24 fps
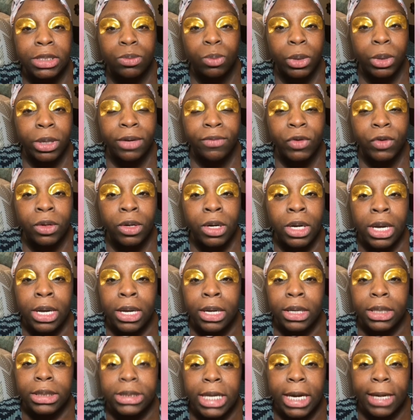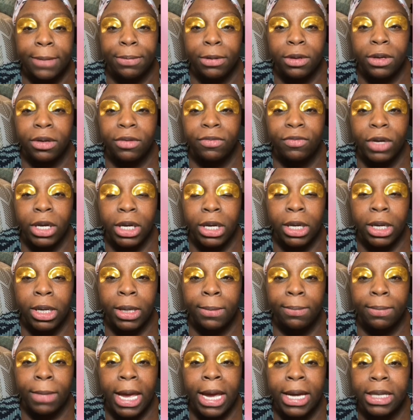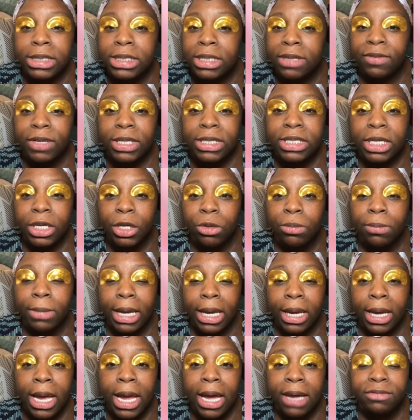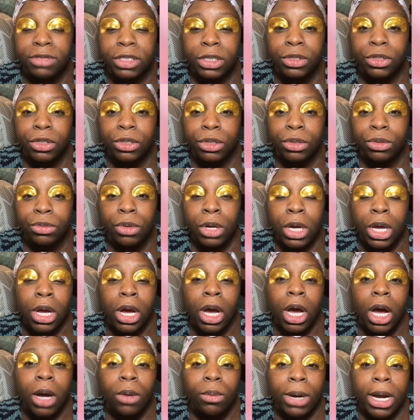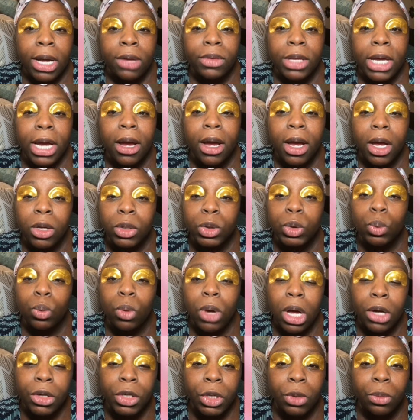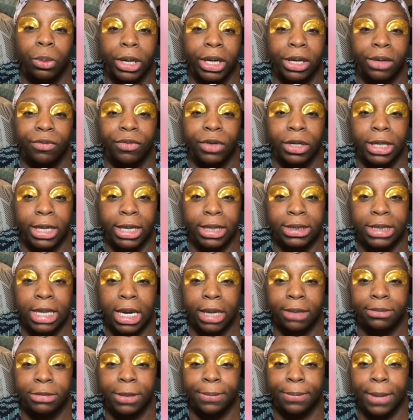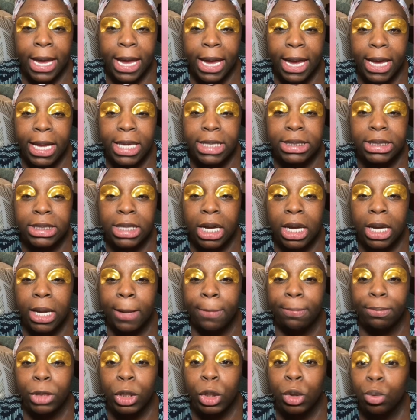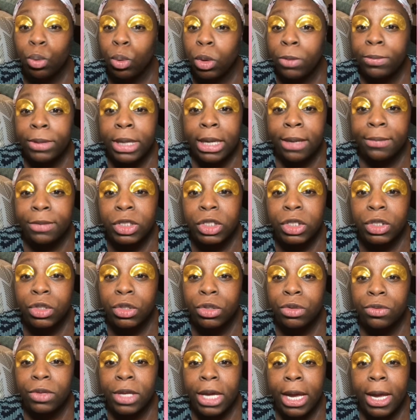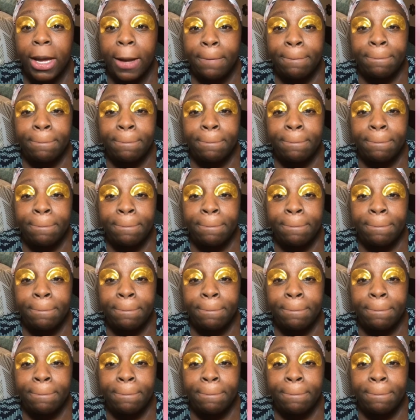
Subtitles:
whatever type of activities that you may have to do around the house while you're waiting for that time to pass. You will be able to do that.